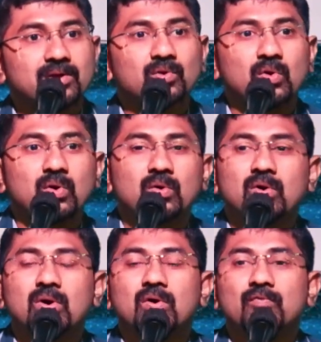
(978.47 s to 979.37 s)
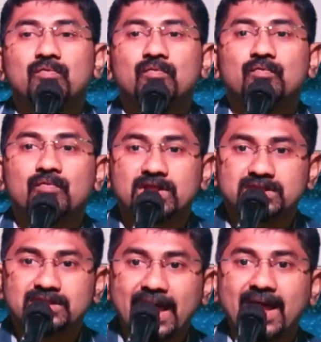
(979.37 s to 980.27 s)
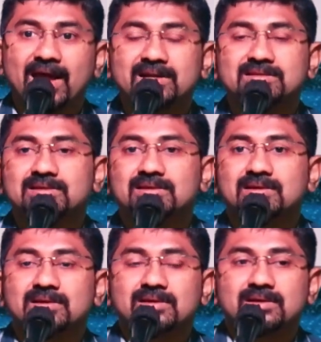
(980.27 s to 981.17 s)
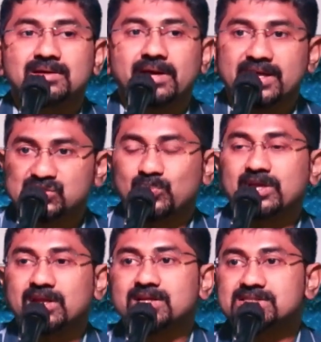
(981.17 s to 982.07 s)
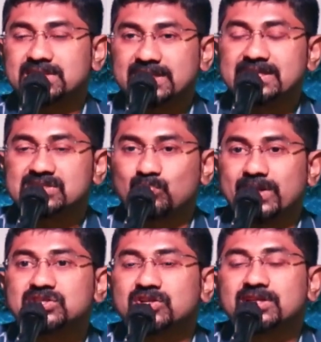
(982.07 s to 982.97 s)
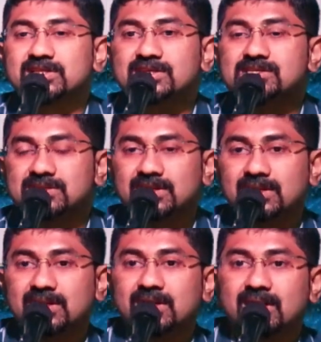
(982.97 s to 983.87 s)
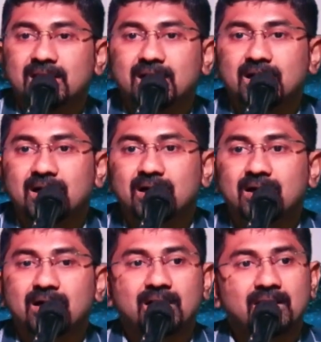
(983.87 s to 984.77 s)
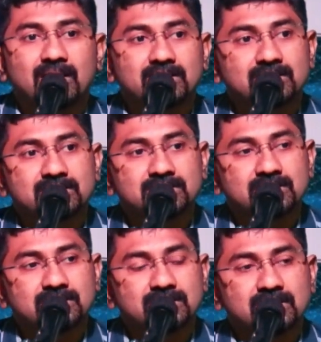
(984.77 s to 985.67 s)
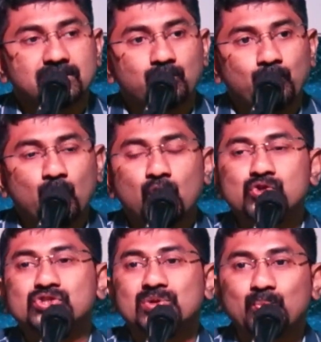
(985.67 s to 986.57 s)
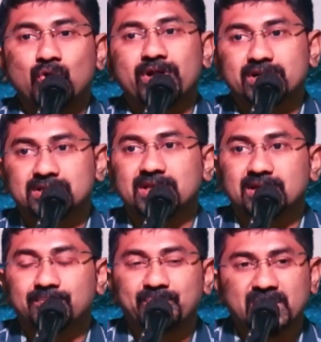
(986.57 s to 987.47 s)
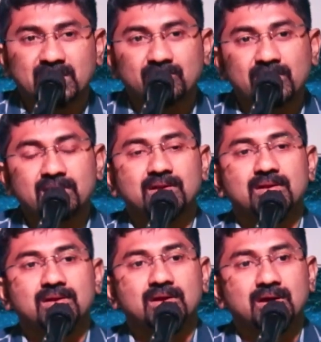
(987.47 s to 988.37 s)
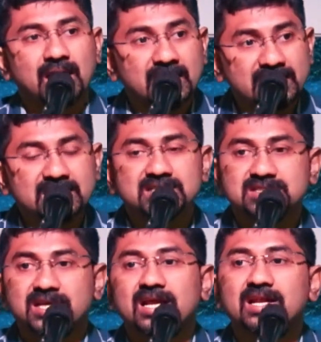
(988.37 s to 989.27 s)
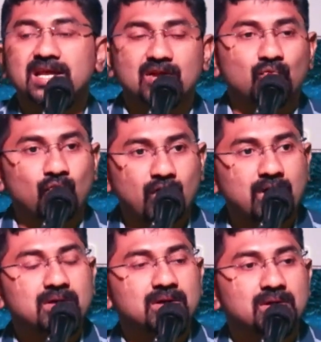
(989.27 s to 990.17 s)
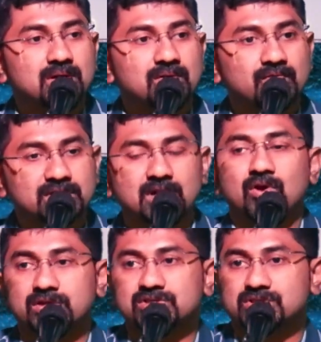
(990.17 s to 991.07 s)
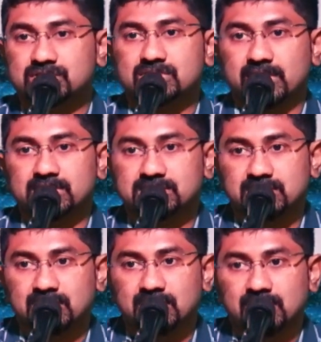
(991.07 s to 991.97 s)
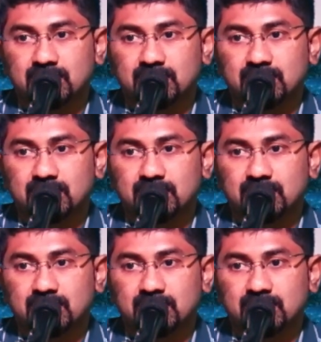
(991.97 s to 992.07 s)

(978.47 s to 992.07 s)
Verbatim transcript: You know, with that experience, he's mentioning this. Uh, the most important thing, even a little child can walk the Lord Jesus Christ.